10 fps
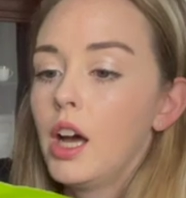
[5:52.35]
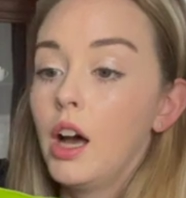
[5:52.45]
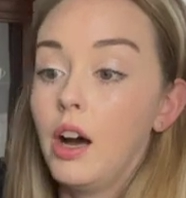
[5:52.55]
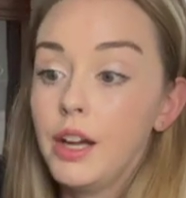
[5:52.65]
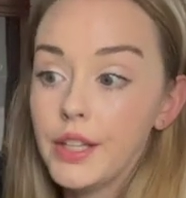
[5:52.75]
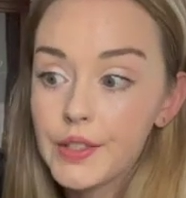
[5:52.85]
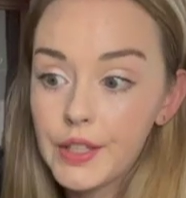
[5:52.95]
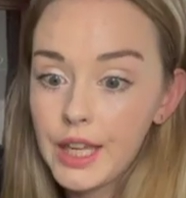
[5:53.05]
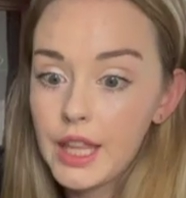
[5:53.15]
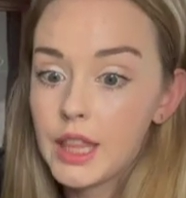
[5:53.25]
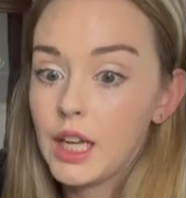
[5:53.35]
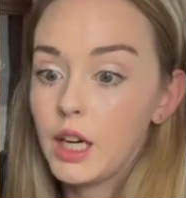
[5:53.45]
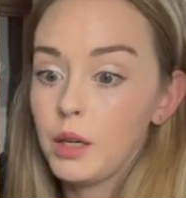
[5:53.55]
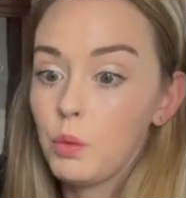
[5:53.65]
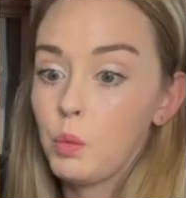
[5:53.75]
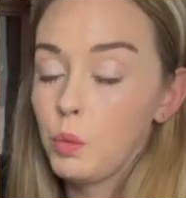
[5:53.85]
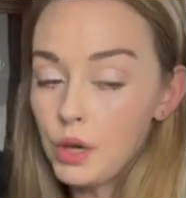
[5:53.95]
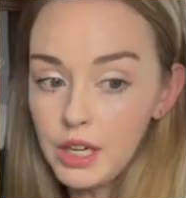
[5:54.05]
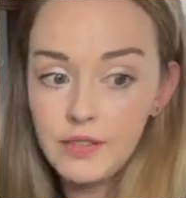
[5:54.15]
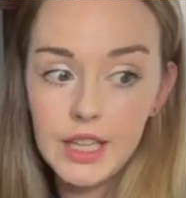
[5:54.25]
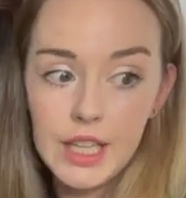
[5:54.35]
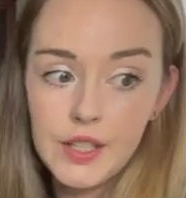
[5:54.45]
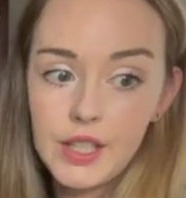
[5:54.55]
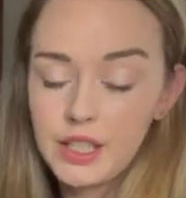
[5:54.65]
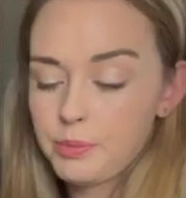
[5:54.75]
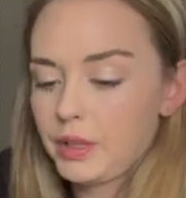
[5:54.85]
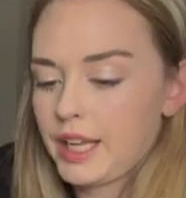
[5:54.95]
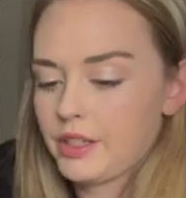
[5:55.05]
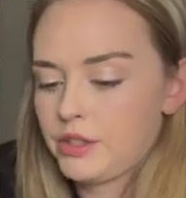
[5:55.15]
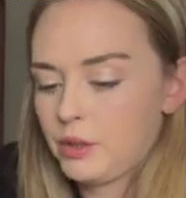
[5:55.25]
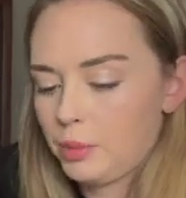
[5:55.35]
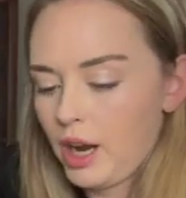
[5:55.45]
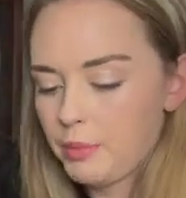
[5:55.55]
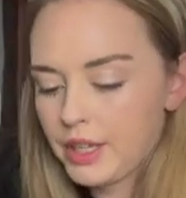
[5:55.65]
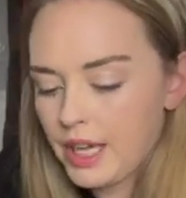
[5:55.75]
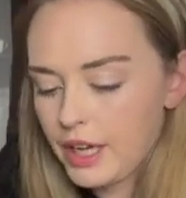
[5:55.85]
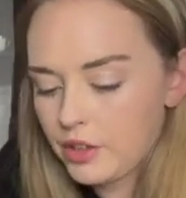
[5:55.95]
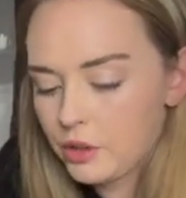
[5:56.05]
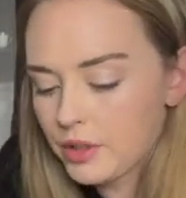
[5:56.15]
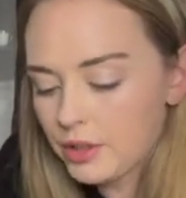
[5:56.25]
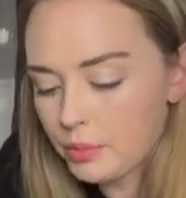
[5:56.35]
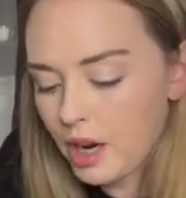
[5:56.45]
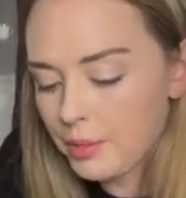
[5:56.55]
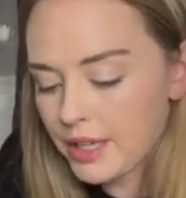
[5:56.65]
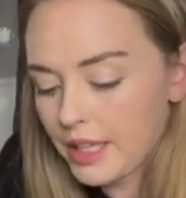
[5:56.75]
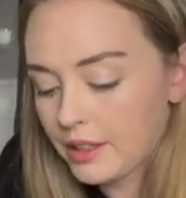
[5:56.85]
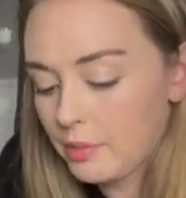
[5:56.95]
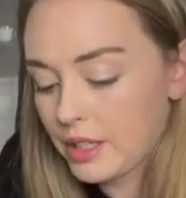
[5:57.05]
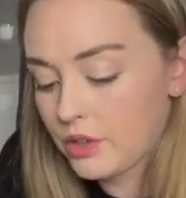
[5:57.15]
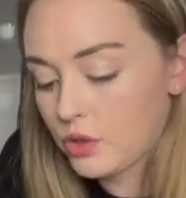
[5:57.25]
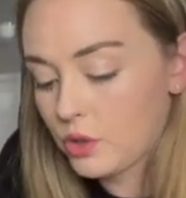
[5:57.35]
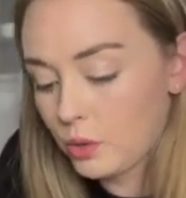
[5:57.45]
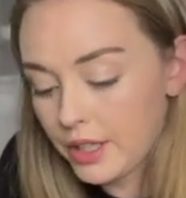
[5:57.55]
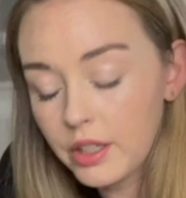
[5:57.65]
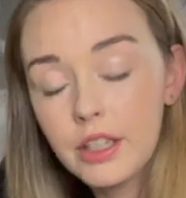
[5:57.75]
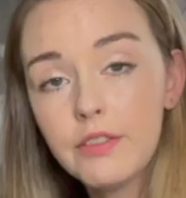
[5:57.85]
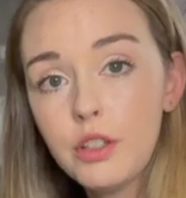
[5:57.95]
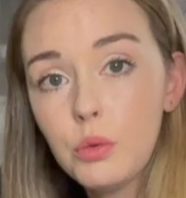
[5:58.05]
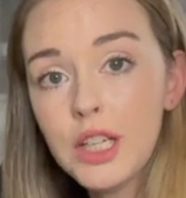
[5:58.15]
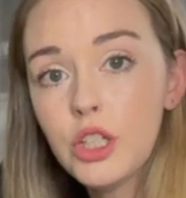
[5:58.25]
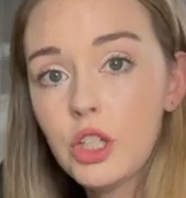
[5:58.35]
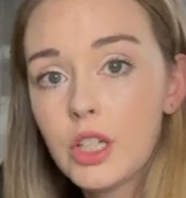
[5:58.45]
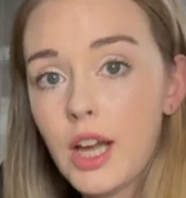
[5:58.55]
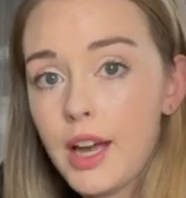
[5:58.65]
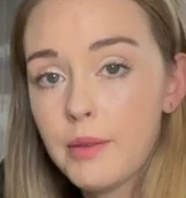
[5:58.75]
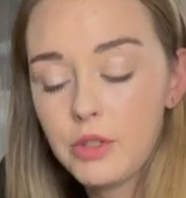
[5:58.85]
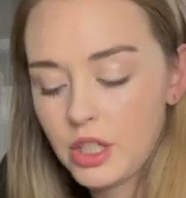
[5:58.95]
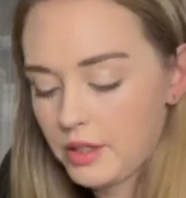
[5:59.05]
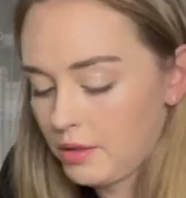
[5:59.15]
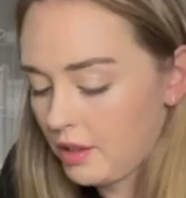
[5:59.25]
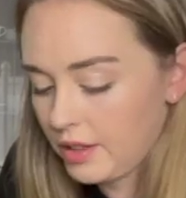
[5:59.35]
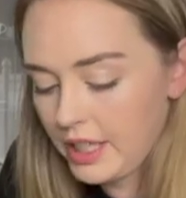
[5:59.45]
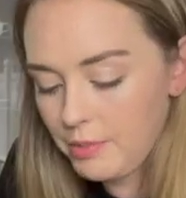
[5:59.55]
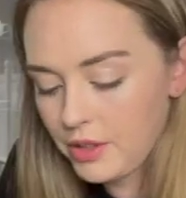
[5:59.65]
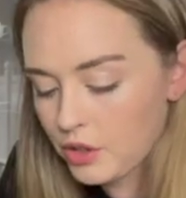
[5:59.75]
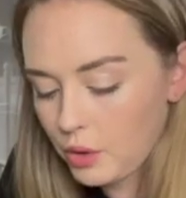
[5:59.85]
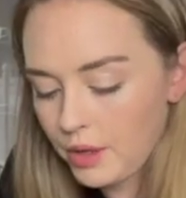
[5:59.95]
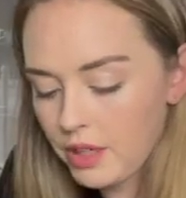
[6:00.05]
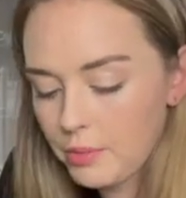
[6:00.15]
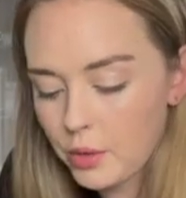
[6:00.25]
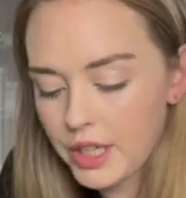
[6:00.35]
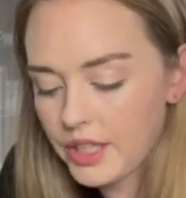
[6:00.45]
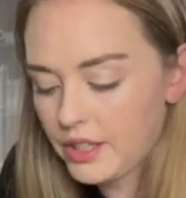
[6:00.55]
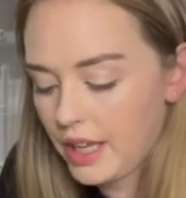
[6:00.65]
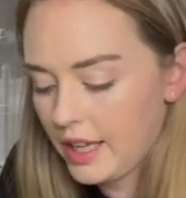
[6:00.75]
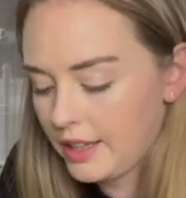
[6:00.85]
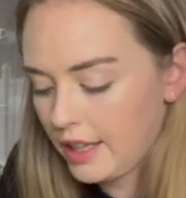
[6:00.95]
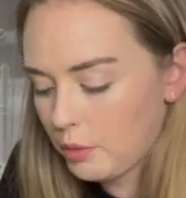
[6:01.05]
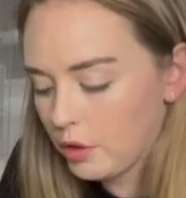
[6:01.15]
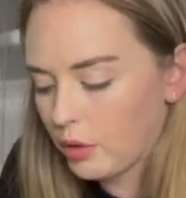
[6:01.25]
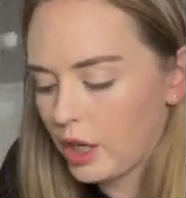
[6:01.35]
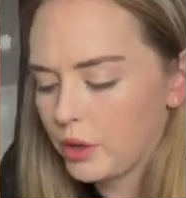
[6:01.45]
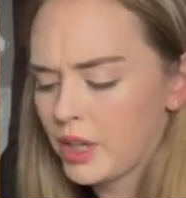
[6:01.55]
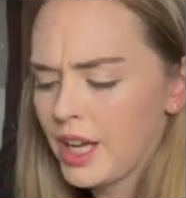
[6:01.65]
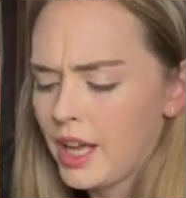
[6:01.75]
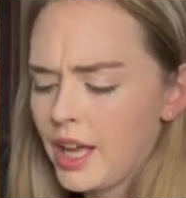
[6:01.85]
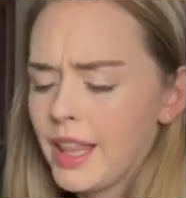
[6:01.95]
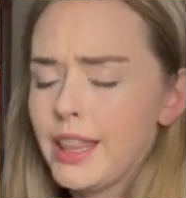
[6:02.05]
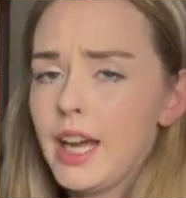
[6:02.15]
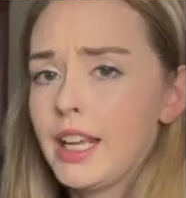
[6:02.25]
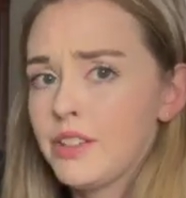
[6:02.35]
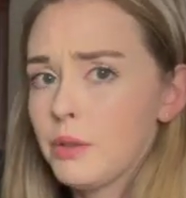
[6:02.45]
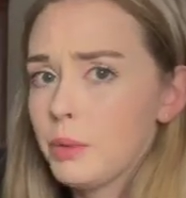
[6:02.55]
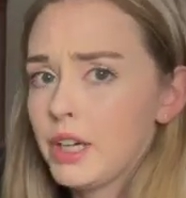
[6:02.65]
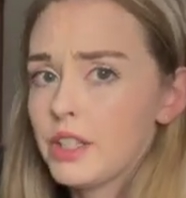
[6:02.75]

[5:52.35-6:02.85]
Honestly, they're one of the easiest plants to propagate. You can propagate them in soil if you wish. Just keep the soil moist and they will grow. That is a pretty